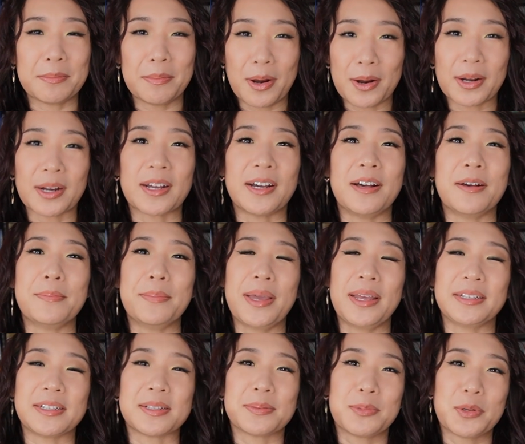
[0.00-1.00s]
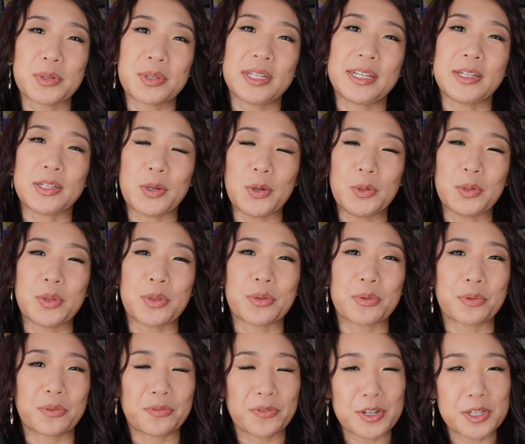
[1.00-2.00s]
Markham and is mostly told
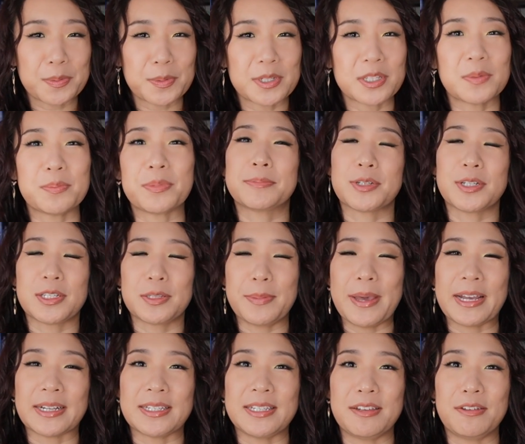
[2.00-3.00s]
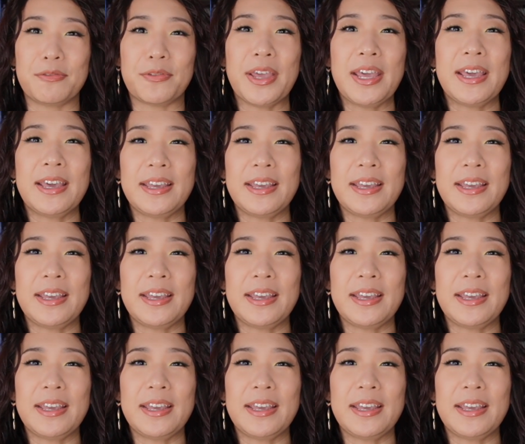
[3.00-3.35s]
through a first-person perspective